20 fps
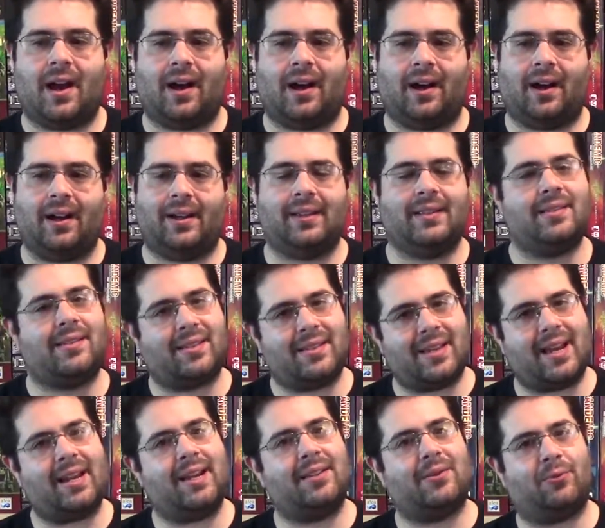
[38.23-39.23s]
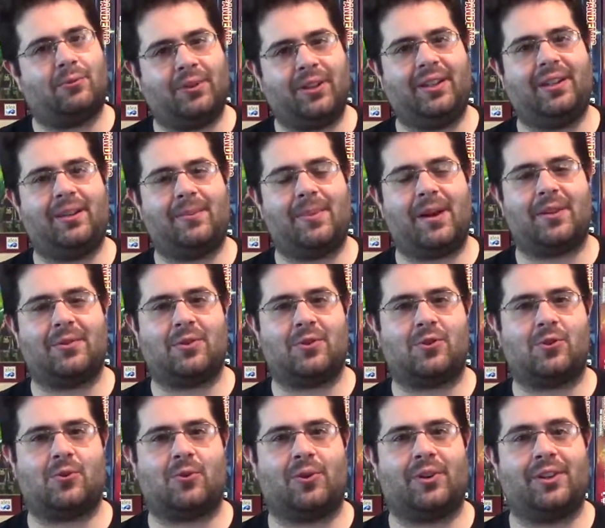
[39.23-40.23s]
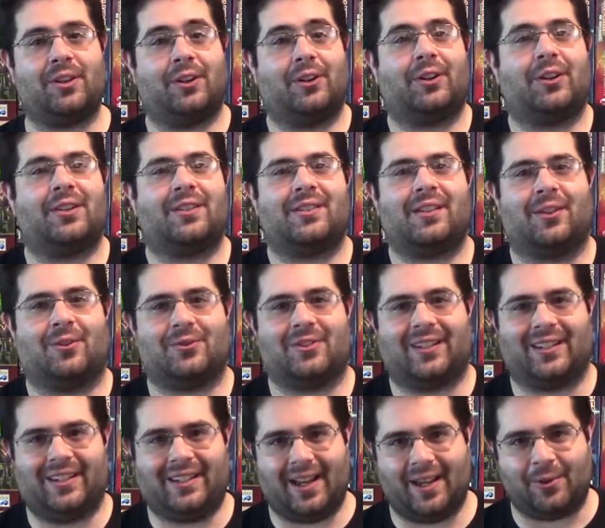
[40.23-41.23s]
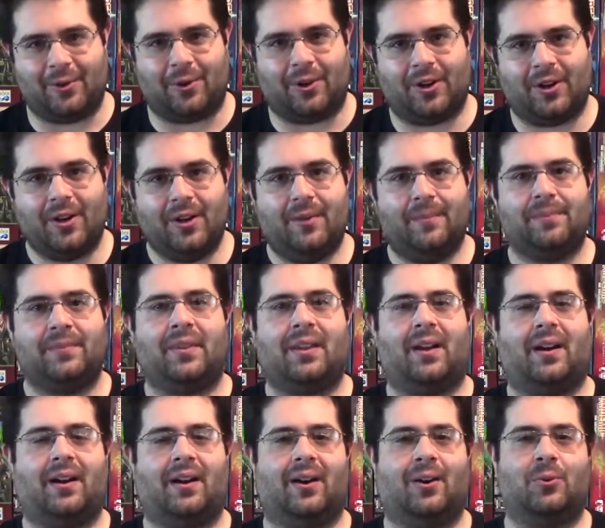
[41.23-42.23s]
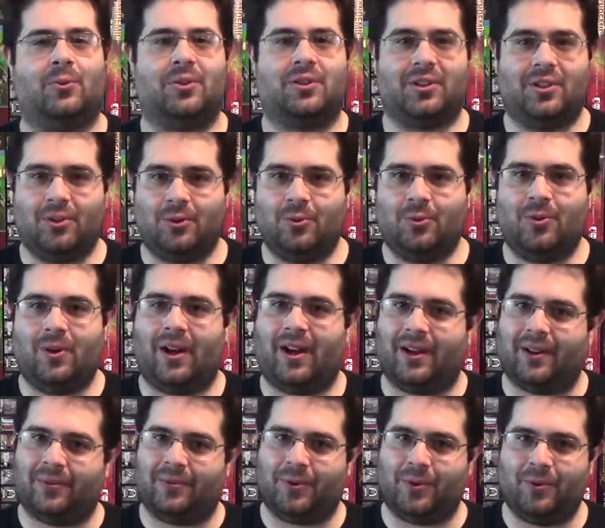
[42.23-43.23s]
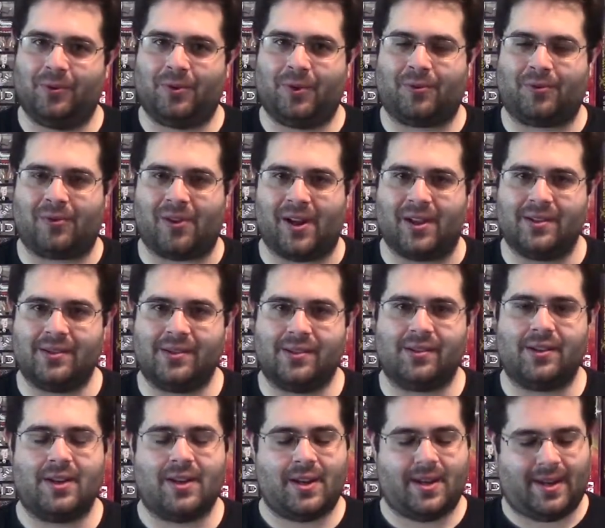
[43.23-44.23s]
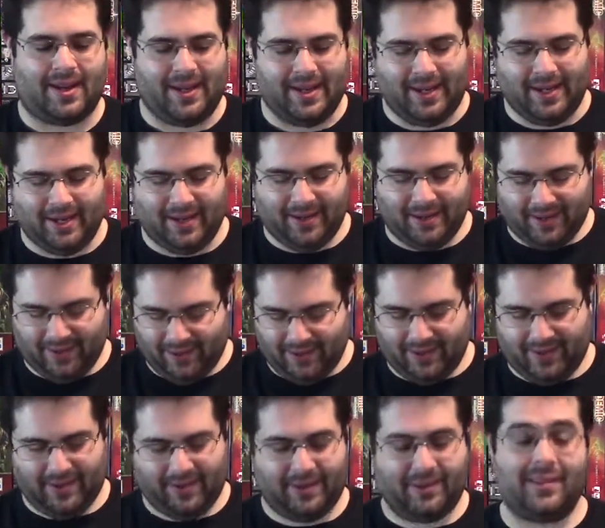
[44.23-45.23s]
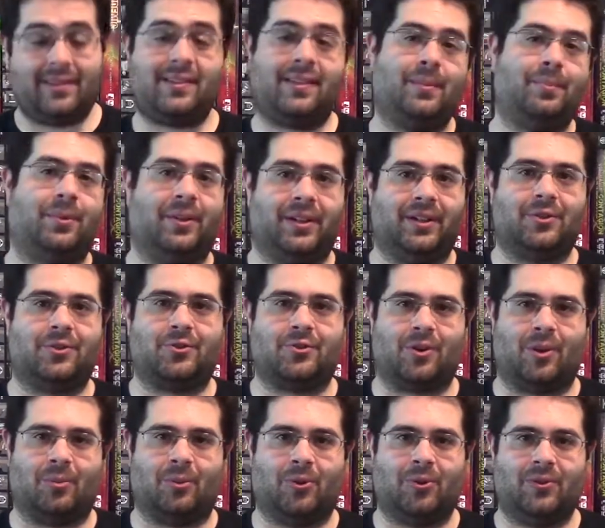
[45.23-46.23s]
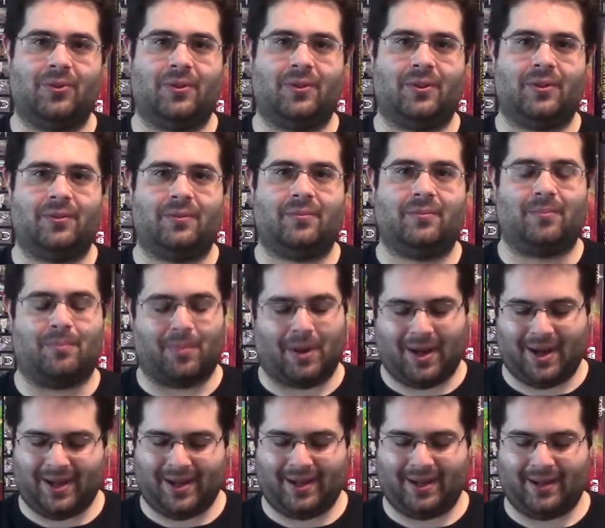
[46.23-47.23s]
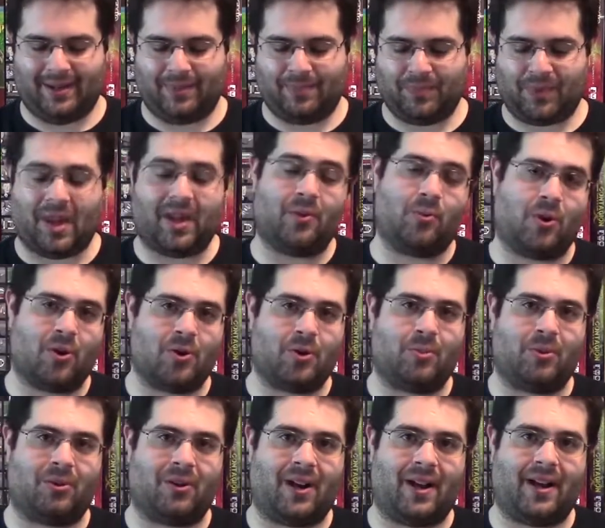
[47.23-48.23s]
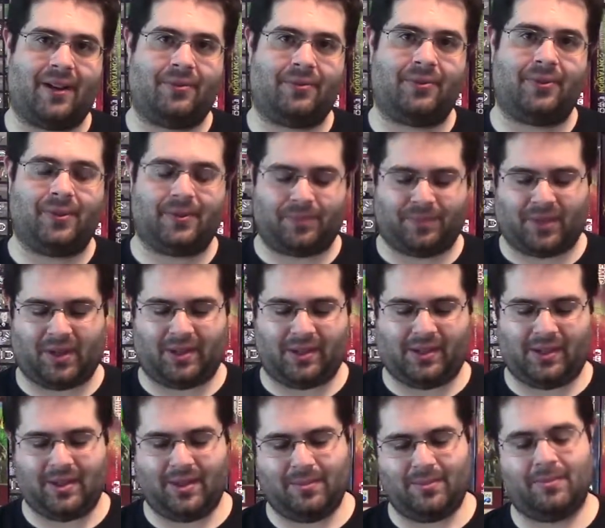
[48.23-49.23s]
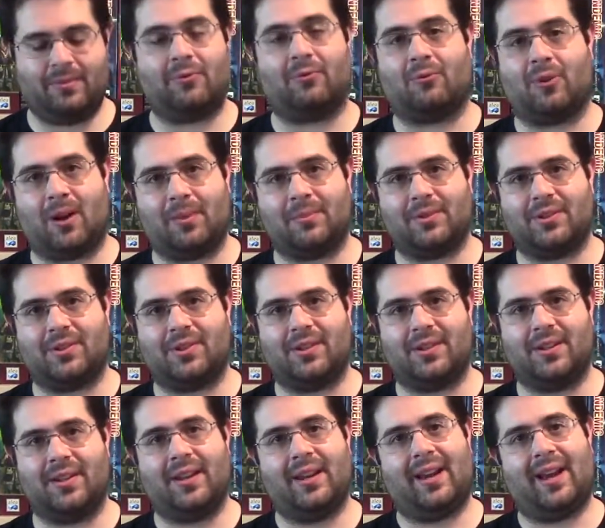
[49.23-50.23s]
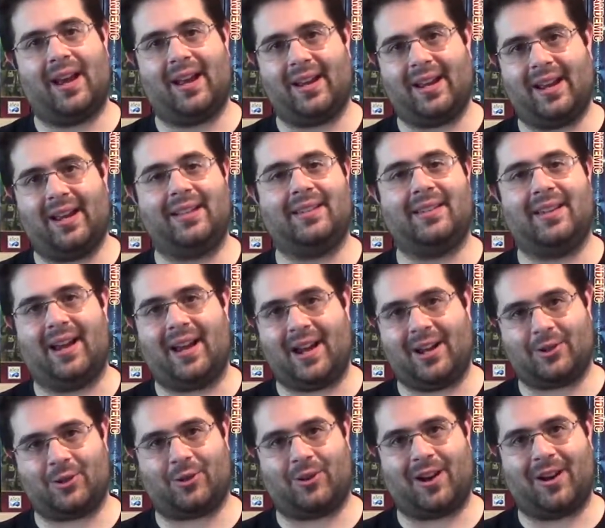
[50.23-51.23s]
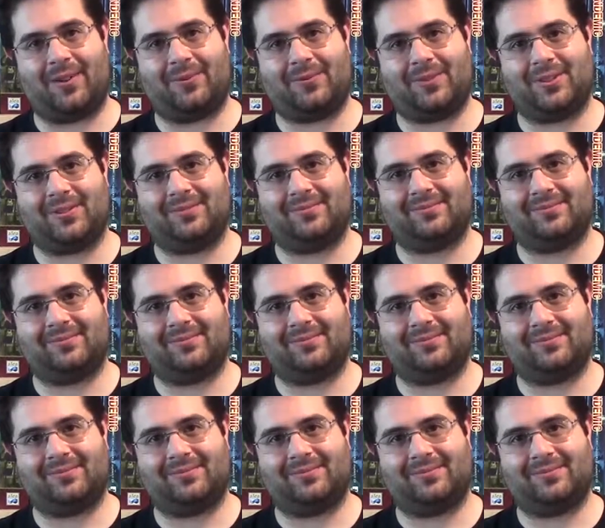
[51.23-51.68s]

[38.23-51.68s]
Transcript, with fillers: Uh, instead, it's really about the story that you're going to tell together uh, with you and a few of your friends in The Siblings Trouble by uh, Eduardo Baraf, Kim Robinson, and Andy Ashcraft.